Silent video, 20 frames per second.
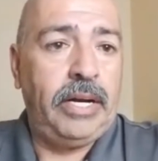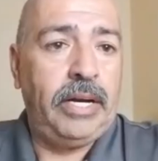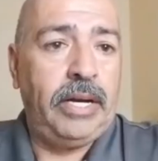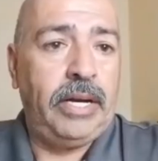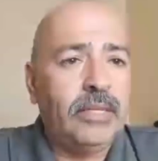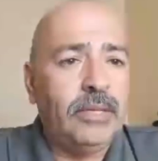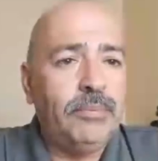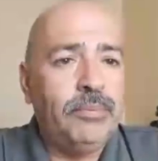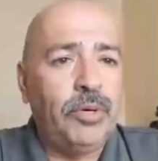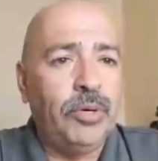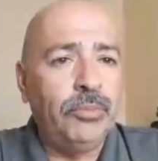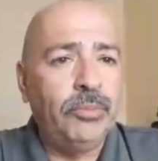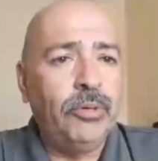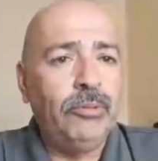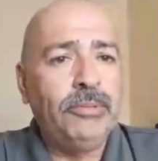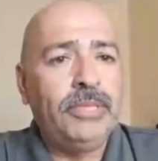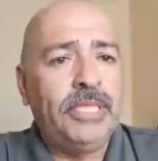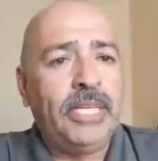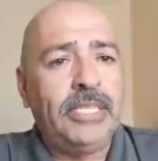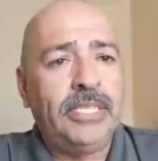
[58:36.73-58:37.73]
Boom Boom
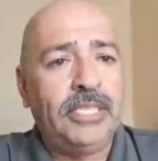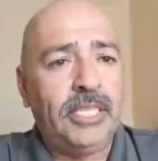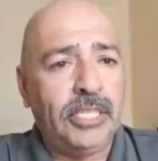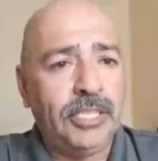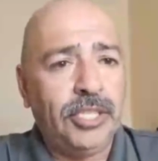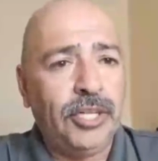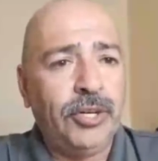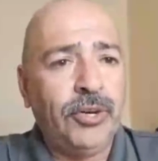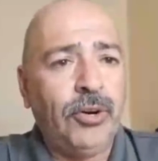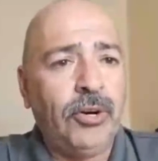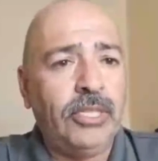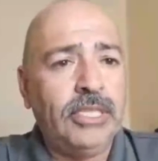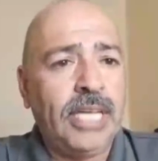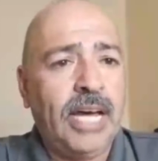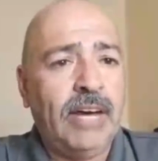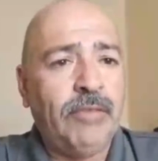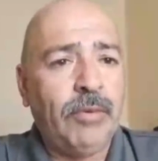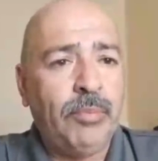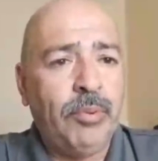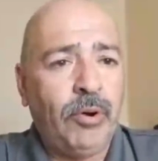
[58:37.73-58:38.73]
says, does your course have a
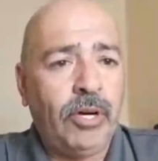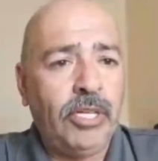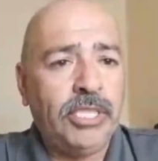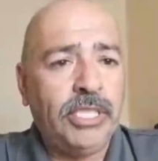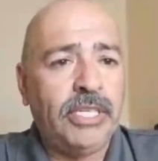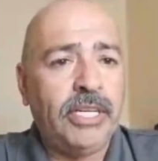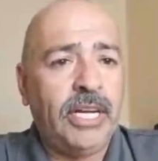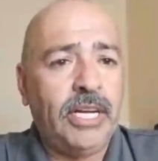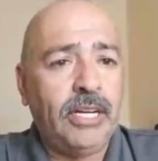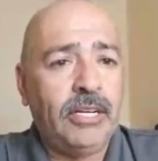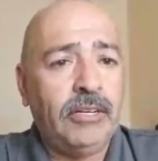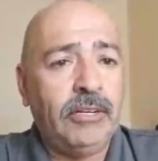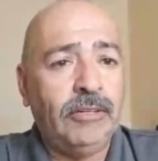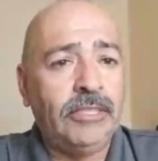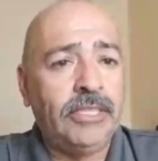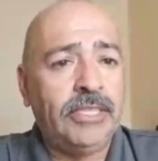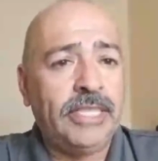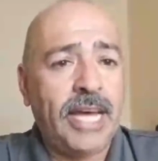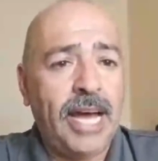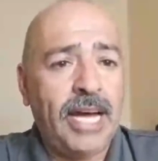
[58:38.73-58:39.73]
portion that includes
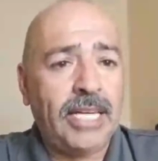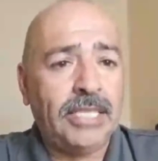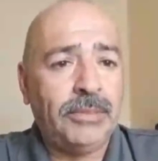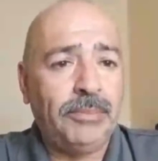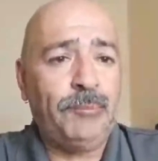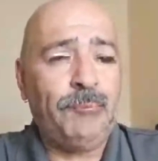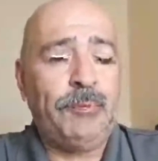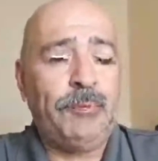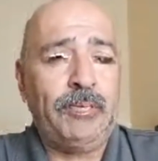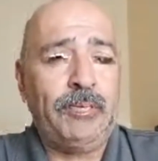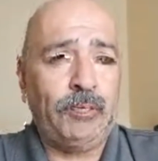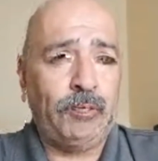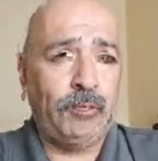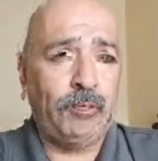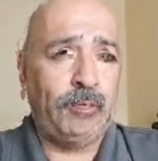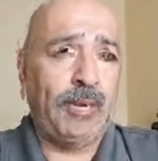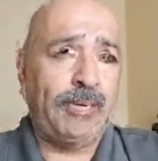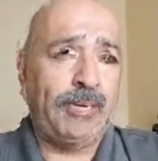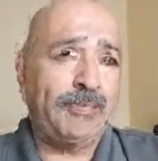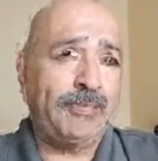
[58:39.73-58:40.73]
tax
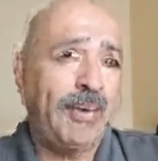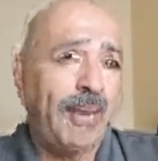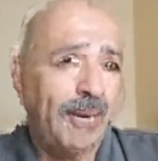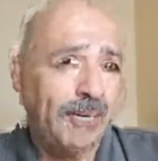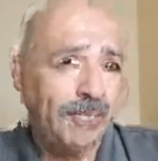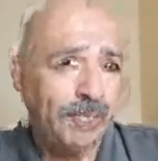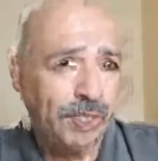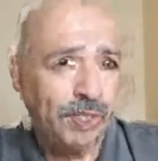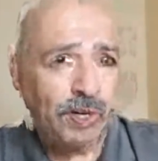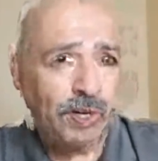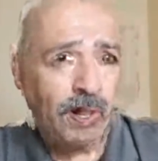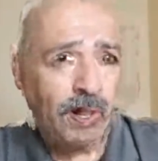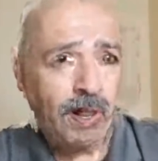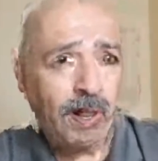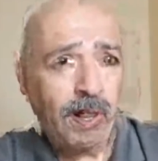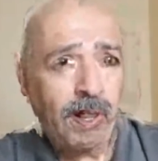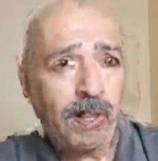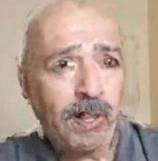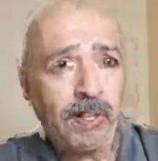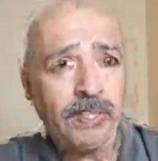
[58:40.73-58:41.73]
management, like tax
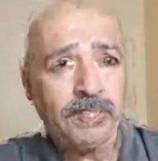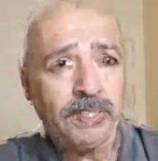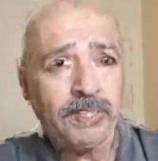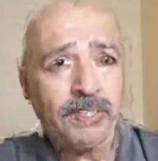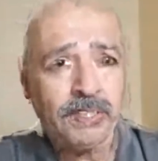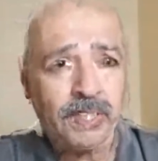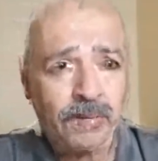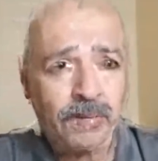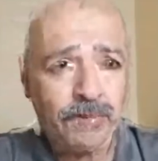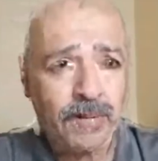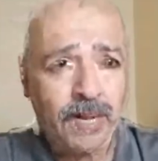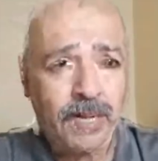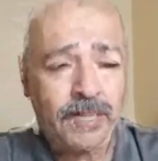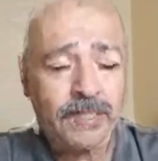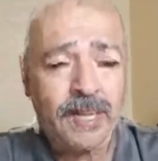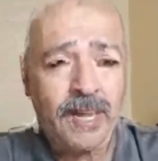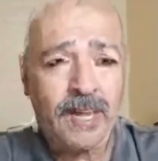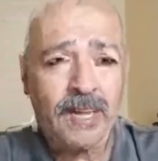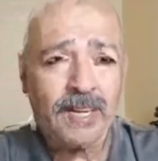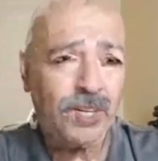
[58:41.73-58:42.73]
jar and stuff like that?